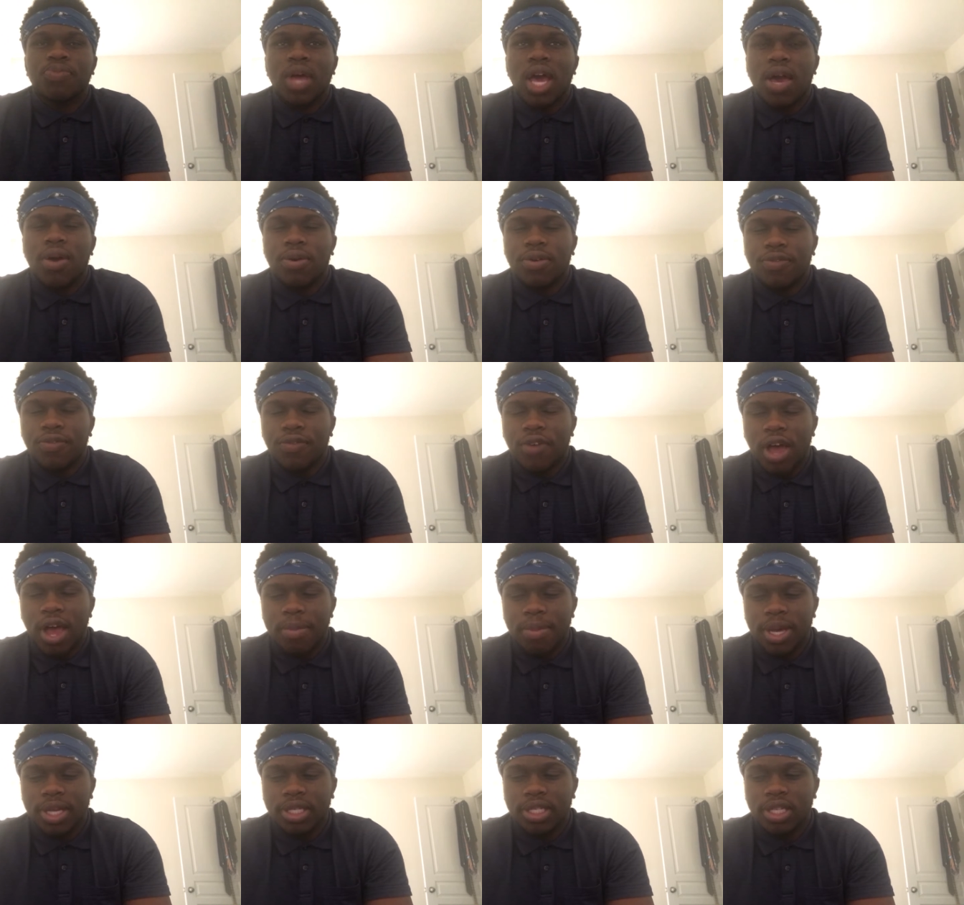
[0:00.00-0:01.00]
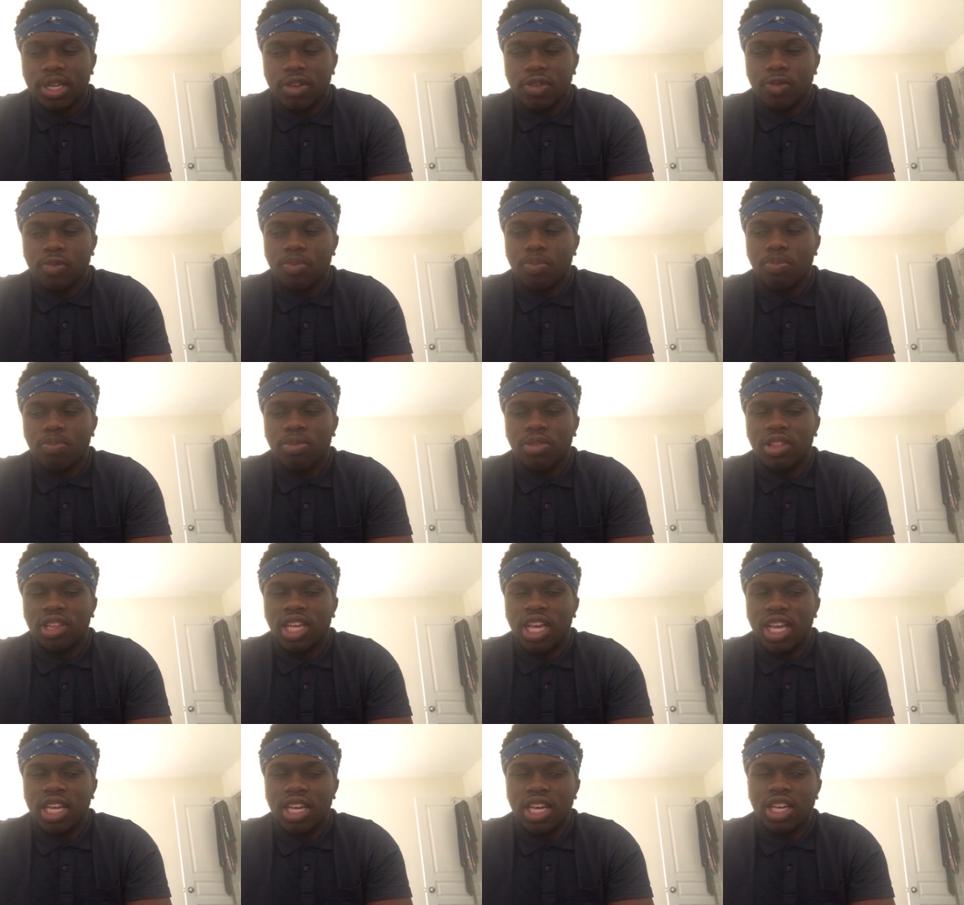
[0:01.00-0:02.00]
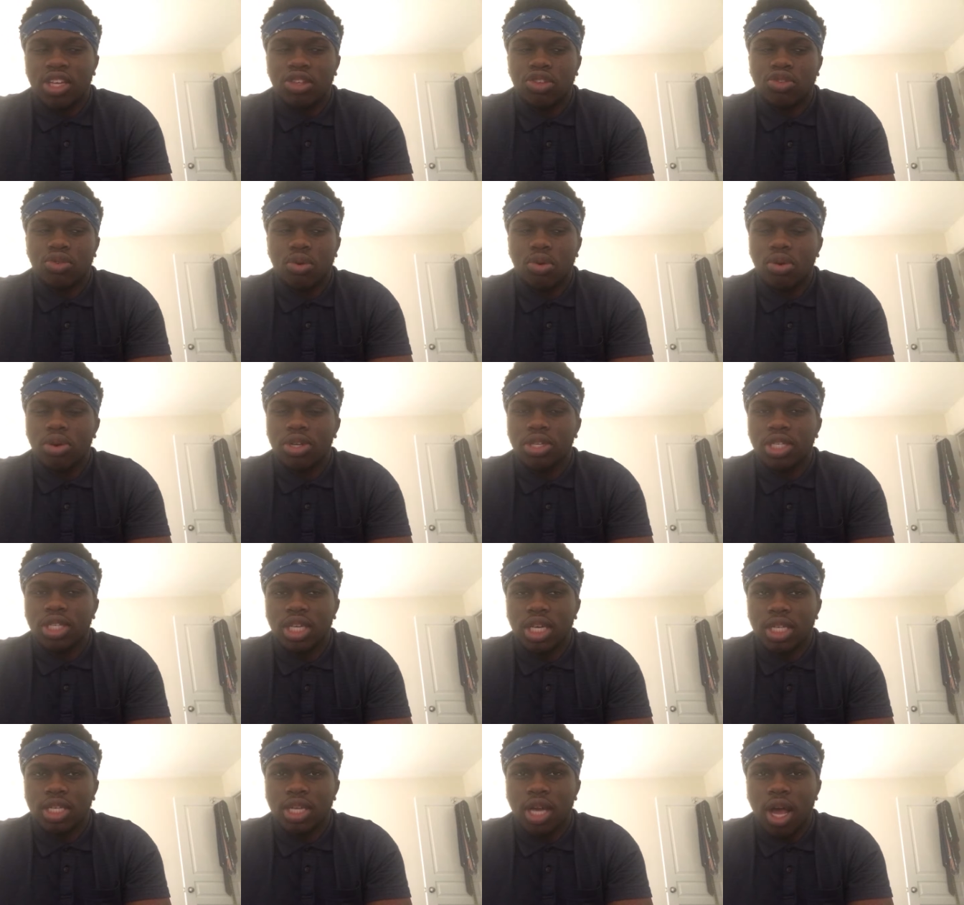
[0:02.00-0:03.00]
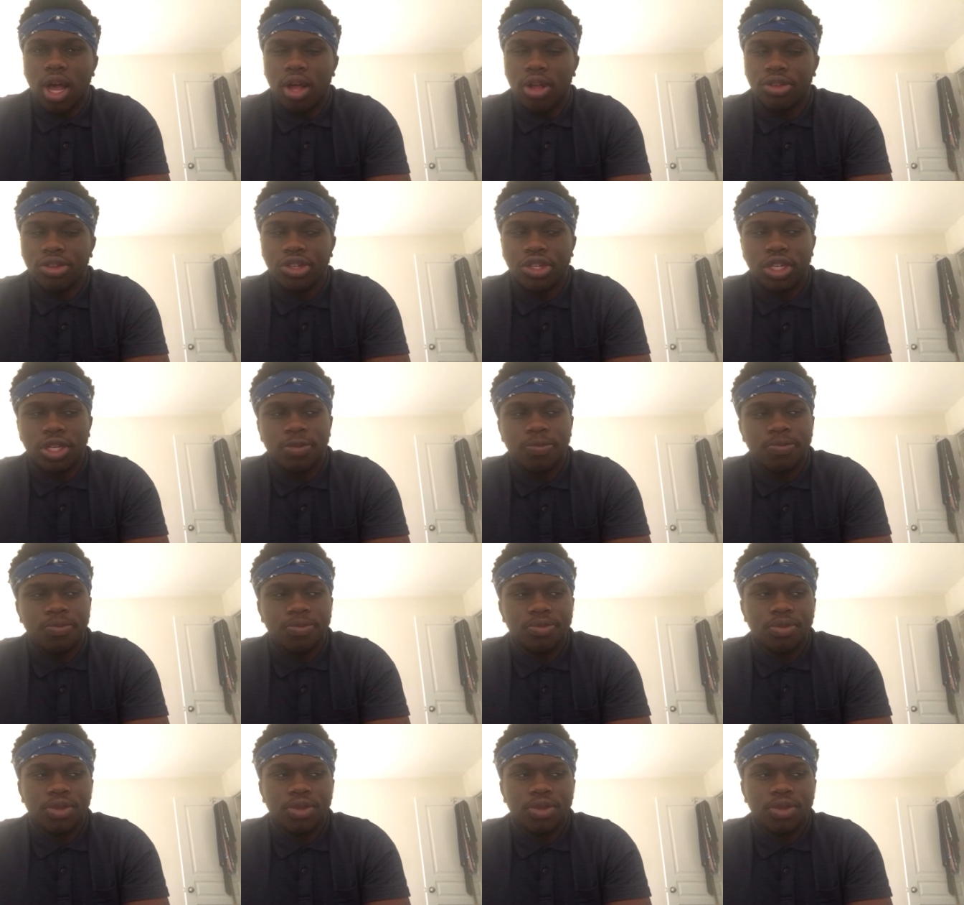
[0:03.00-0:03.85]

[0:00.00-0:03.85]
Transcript: I would find myself leaning towards deontology,